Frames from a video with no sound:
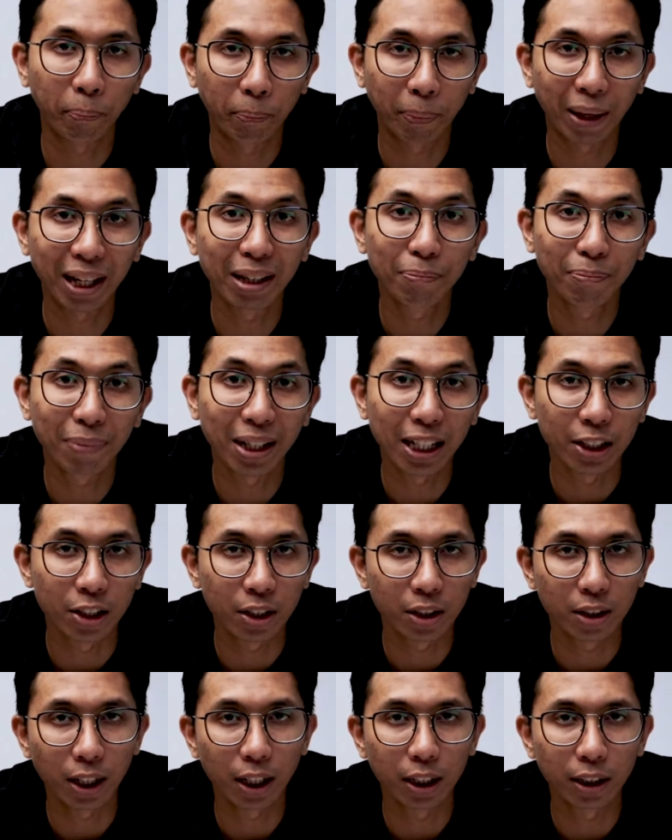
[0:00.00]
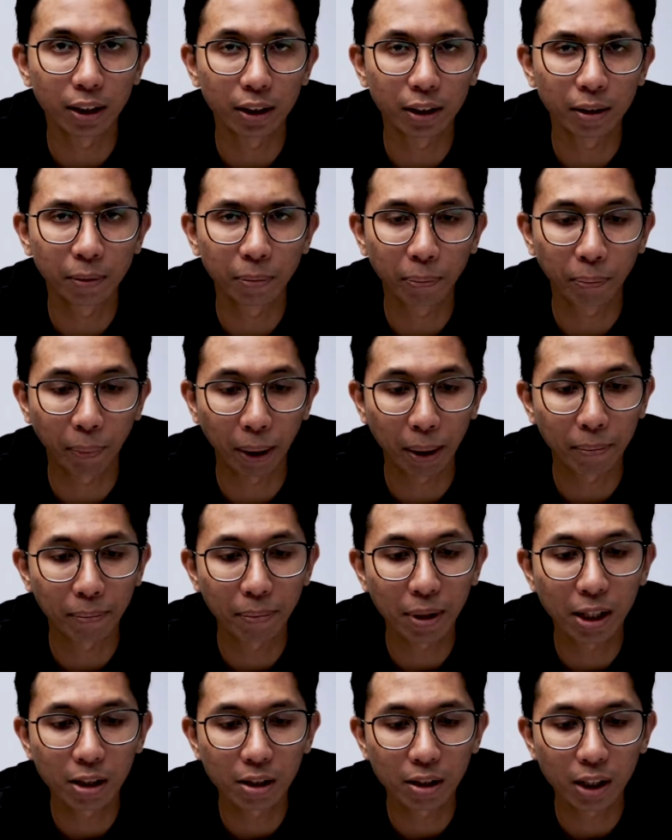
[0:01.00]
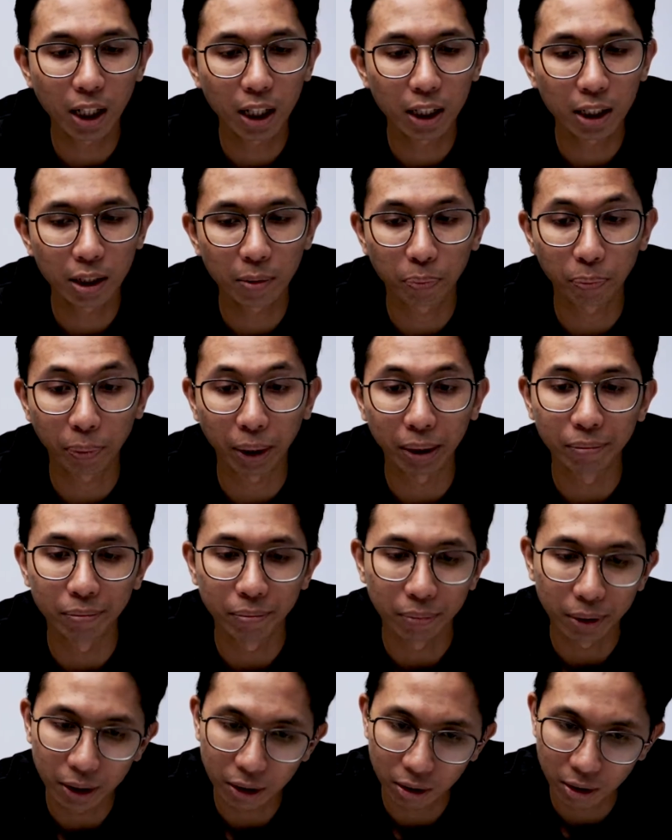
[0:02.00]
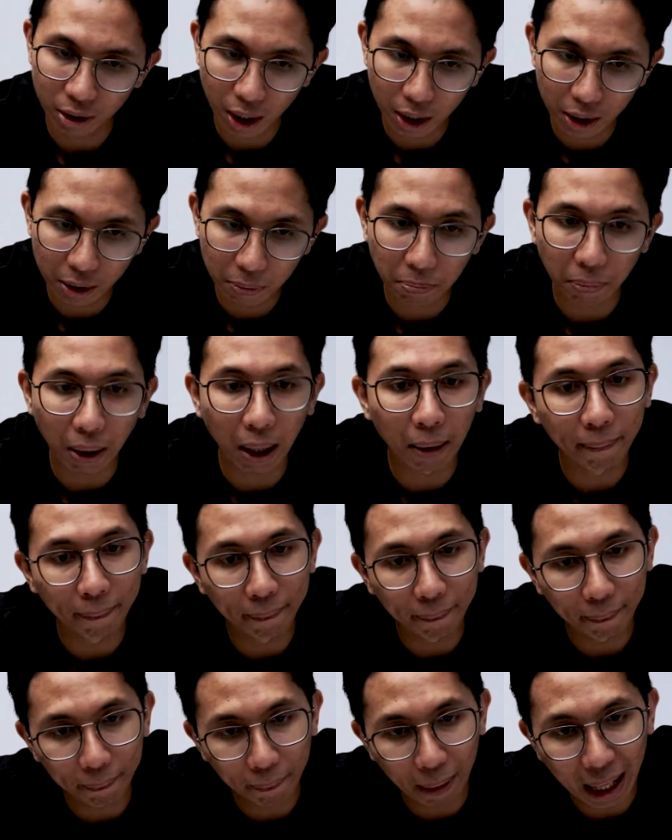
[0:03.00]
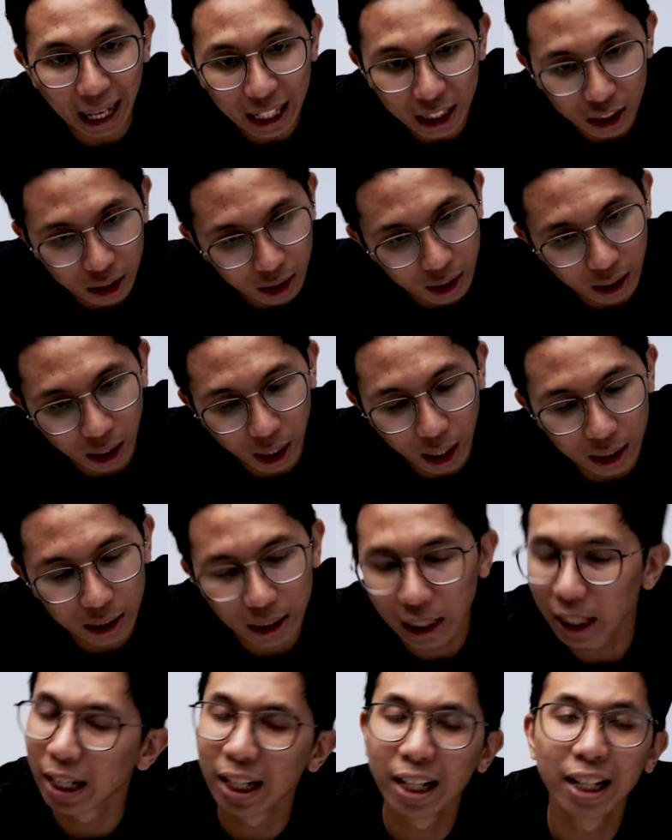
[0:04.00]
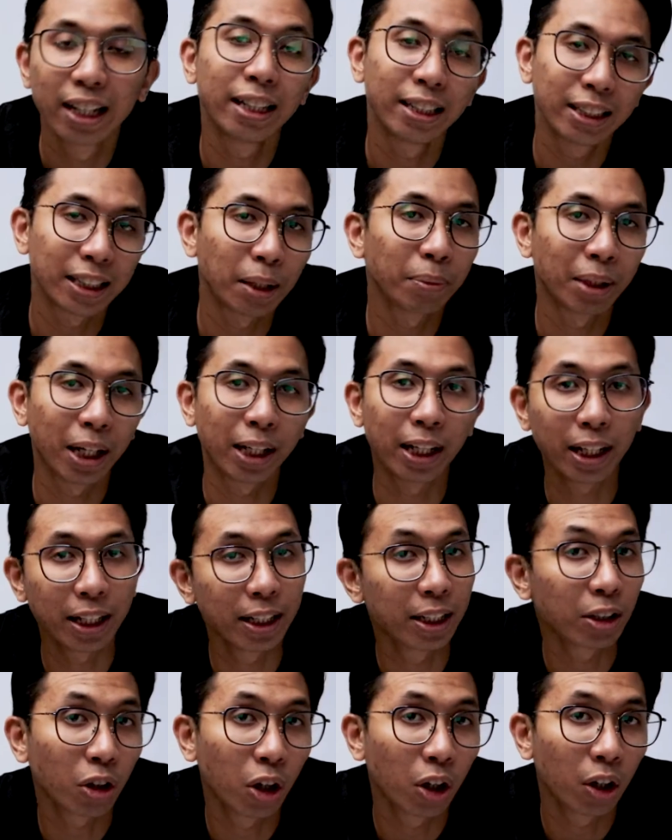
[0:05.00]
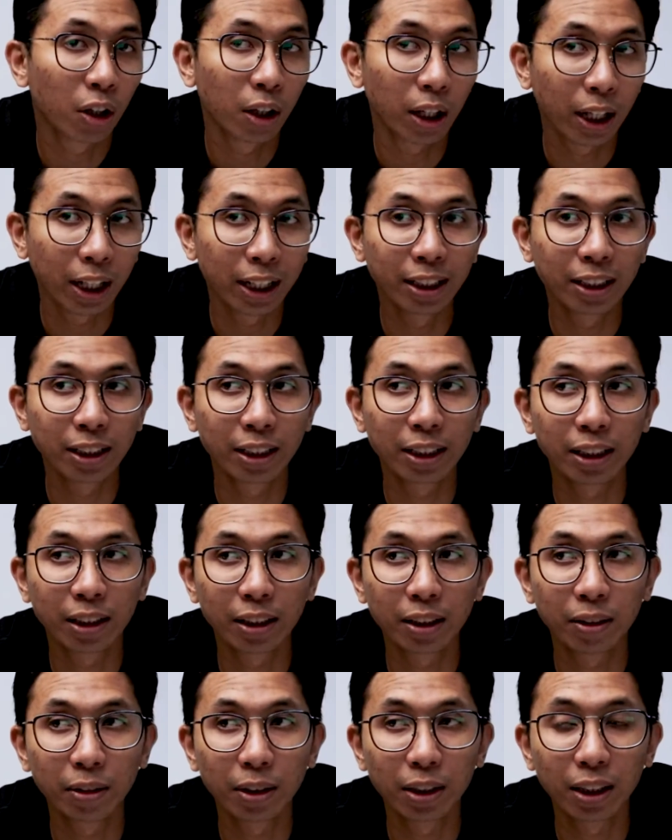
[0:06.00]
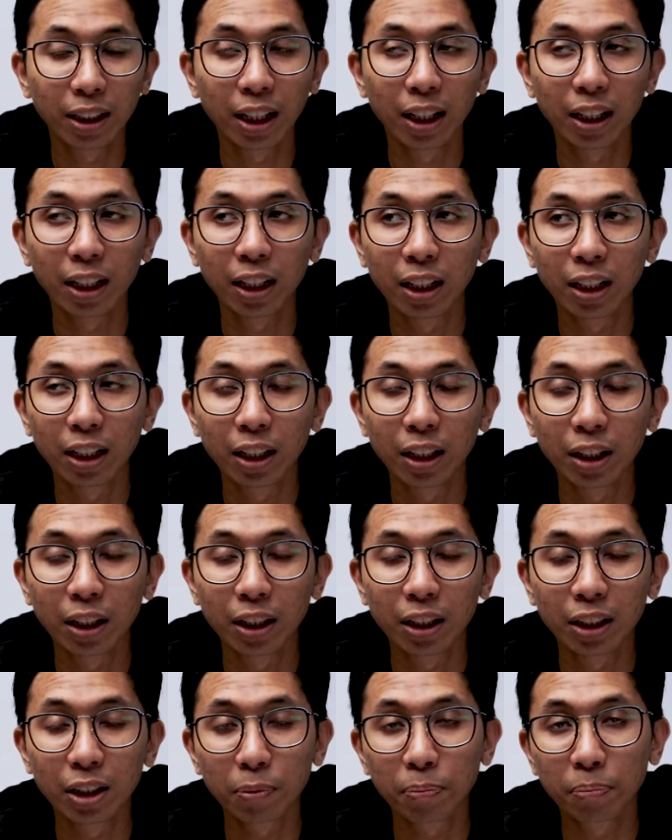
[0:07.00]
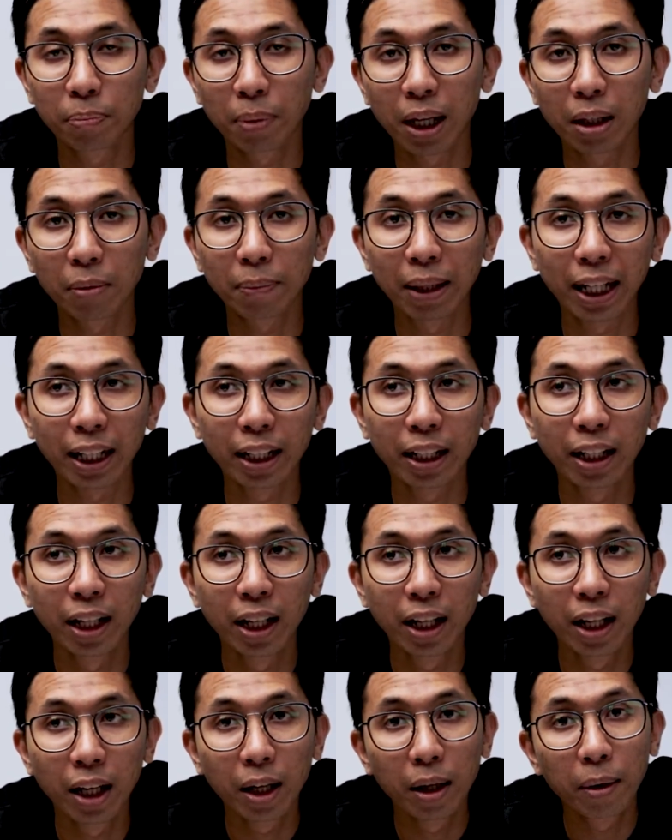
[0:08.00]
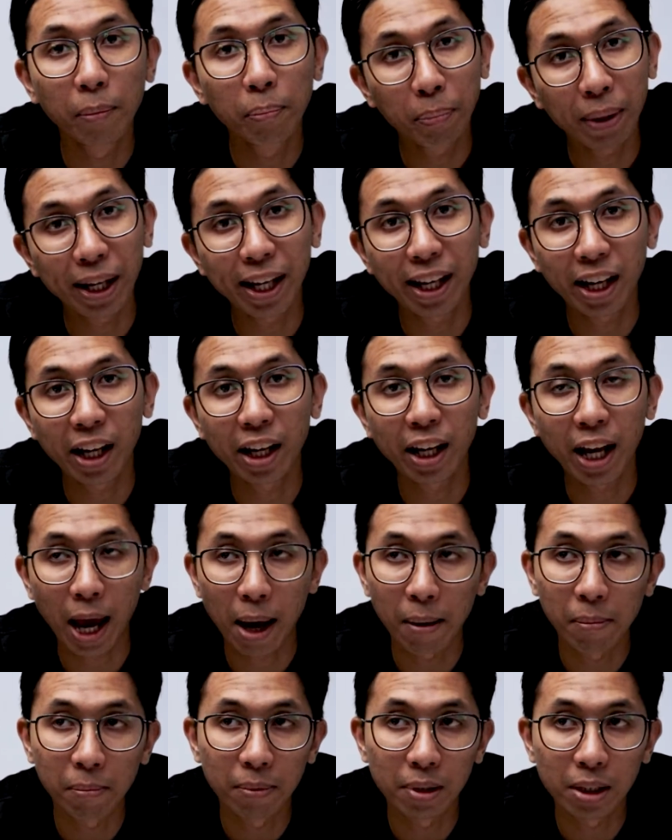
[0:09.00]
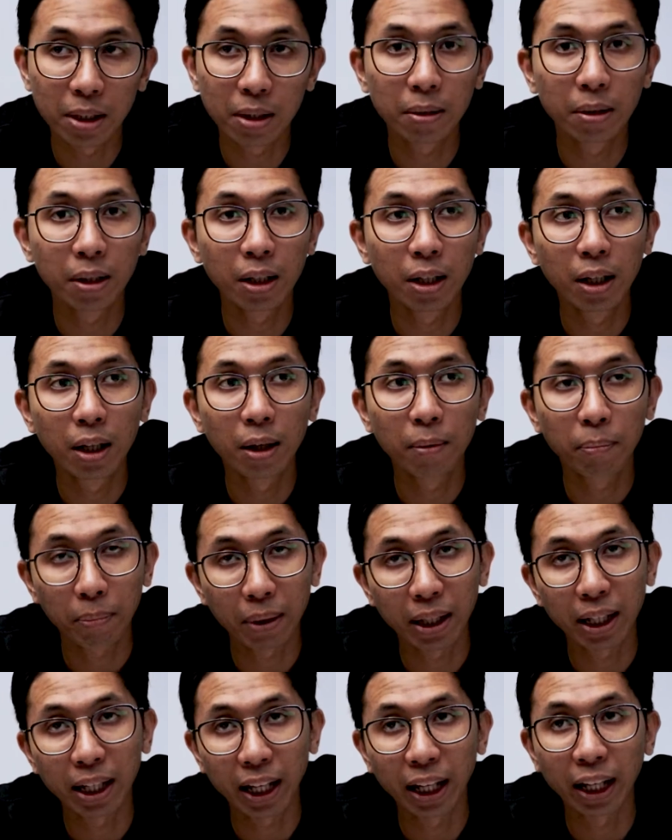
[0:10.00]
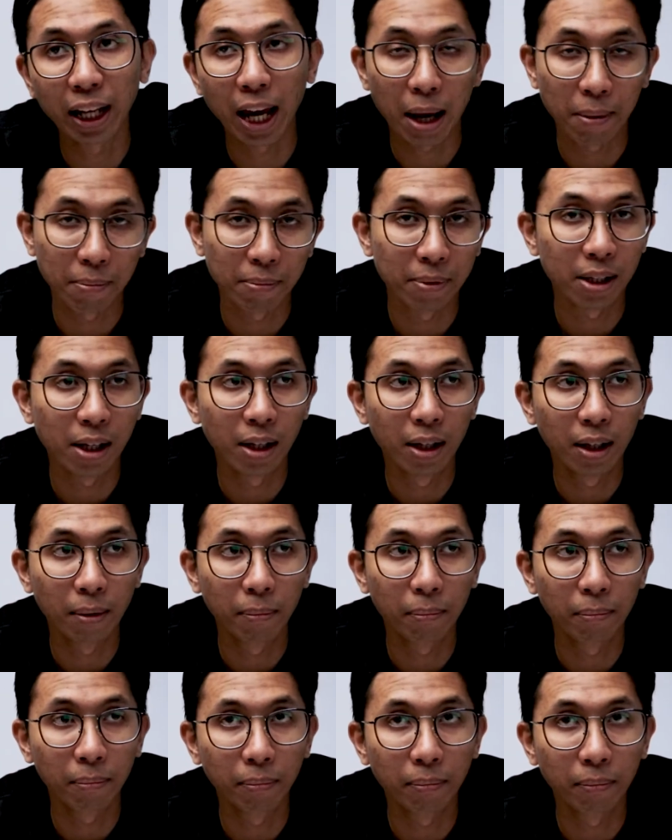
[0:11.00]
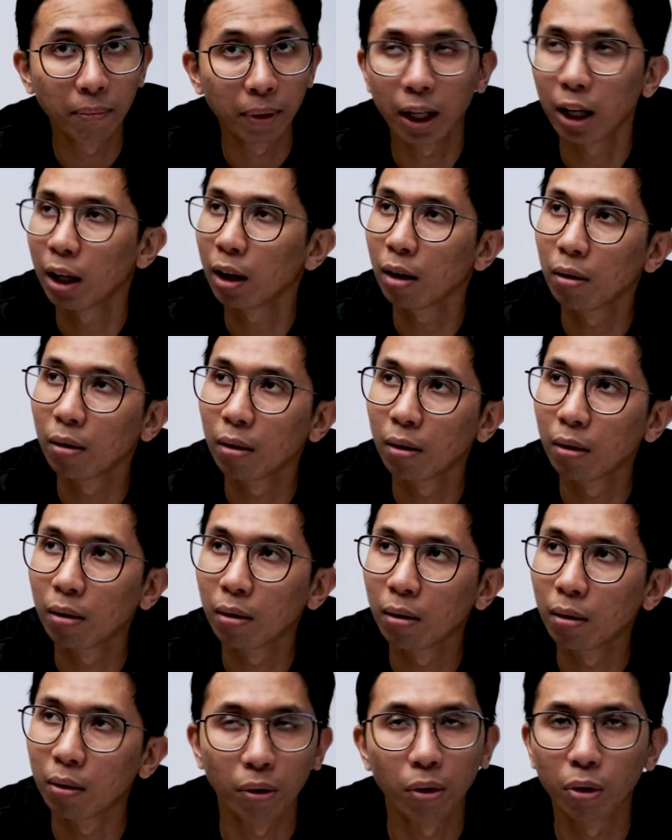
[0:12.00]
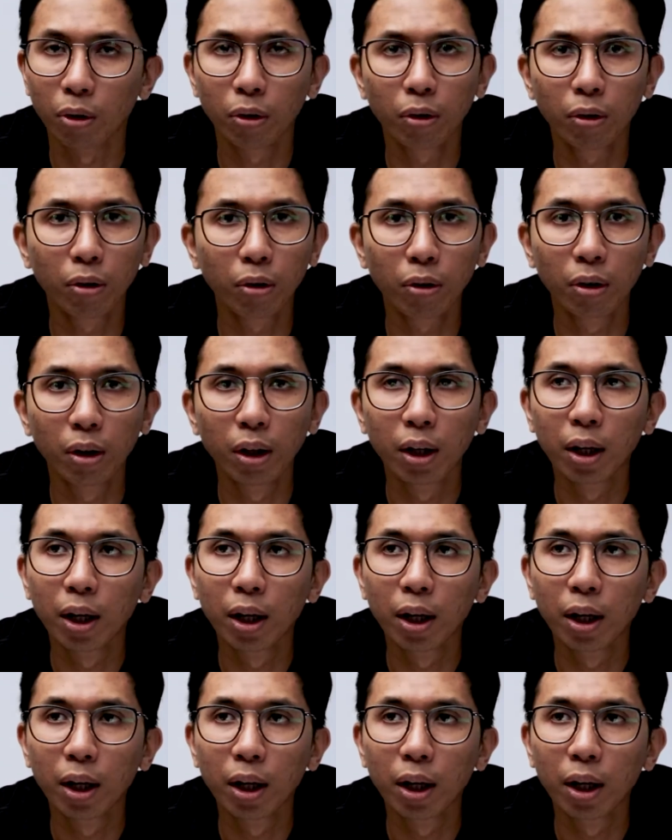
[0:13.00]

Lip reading: Pampas Grass. Pampas Grass. Pampas Grass. Pampas Grass. It's something like that. It's called. It's spelled by P-A-M-S. P-A-M-S. Eh? No.